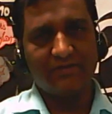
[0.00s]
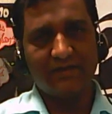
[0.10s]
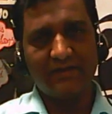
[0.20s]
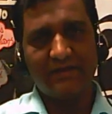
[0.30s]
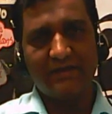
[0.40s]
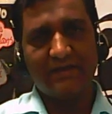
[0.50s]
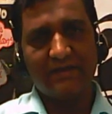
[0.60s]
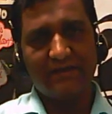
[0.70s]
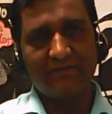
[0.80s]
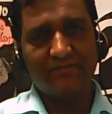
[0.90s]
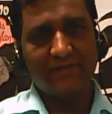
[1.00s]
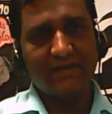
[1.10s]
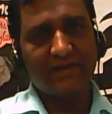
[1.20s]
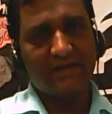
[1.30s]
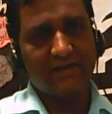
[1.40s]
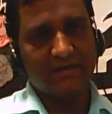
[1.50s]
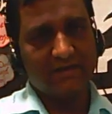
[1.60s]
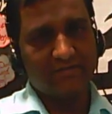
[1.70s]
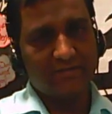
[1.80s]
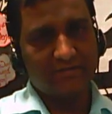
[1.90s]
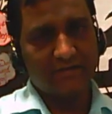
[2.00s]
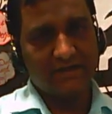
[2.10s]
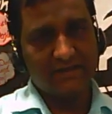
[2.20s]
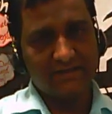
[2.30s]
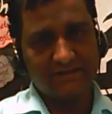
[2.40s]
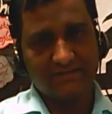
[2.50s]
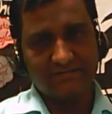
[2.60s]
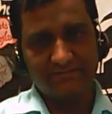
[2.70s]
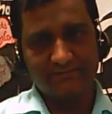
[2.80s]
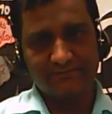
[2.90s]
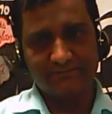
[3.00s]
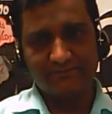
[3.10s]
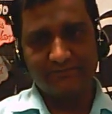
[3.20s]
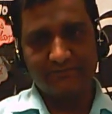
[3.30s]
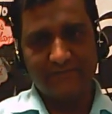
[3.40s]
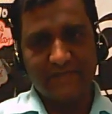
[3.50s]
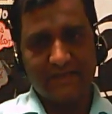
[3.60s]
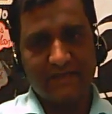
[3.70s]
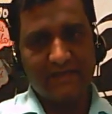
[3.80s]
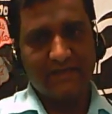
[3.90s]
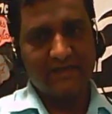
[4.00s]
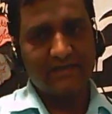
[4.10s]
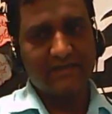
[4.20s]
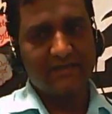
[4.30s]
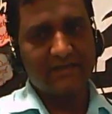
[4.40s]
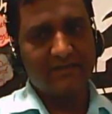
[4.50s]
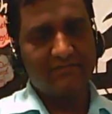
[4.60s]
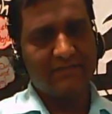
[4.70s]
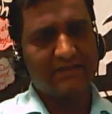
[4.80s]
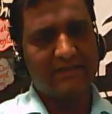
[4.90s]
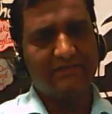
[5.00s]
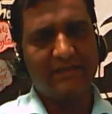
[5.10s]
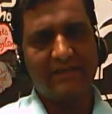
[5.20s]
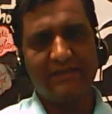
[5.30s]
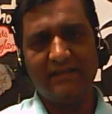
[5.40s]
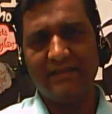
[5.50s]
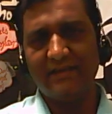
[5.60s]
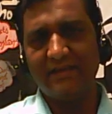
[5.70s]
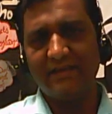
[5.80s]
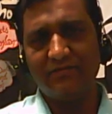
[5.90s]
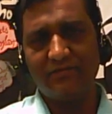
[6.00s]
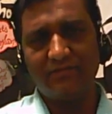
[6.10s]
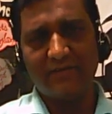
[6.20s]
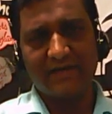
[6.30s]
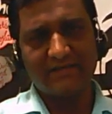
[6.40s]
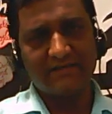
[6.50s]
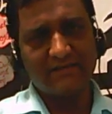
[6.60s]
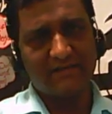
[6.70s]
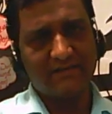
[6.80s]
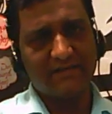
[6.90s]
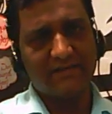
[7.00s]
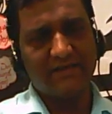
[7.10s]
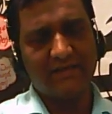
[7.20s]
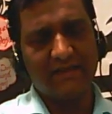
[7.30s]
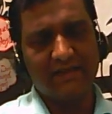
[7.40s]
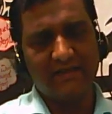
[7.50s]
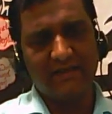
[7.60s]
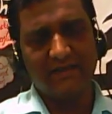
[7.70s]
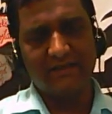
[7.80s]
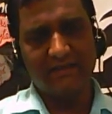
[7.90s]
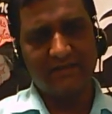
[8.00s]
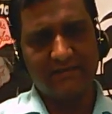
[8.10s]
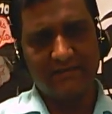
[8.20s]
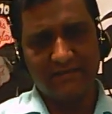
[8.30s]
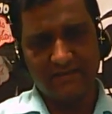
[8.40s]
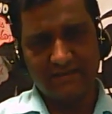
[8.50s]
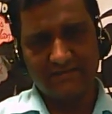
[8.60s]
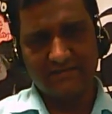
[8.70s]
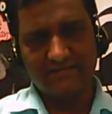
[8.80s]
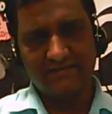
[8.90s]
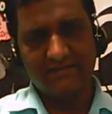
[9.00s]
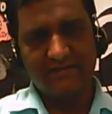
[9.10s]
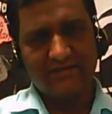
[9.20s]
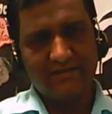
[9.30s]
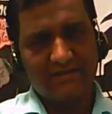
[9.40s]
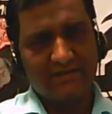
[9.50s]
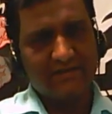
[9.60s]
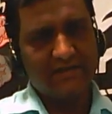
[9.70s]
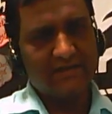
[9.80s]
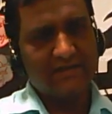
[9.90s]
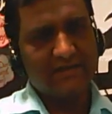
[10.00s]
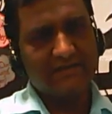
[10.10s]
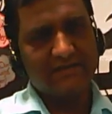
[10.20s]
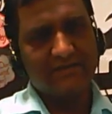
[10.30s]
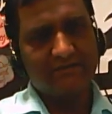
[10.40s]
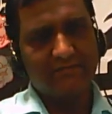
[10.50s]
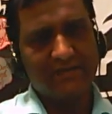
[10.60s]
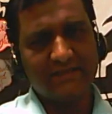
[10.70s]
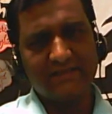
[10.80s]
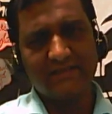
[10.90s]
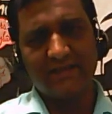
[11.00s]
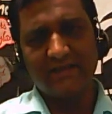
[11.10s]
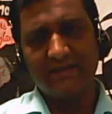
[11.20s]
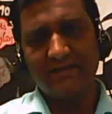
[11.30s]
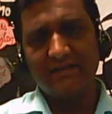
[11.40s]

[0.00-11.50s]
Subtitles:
the developing and underdeveloped countries. International economics divided in generally two parts: the regional and international trades. Regional trades means that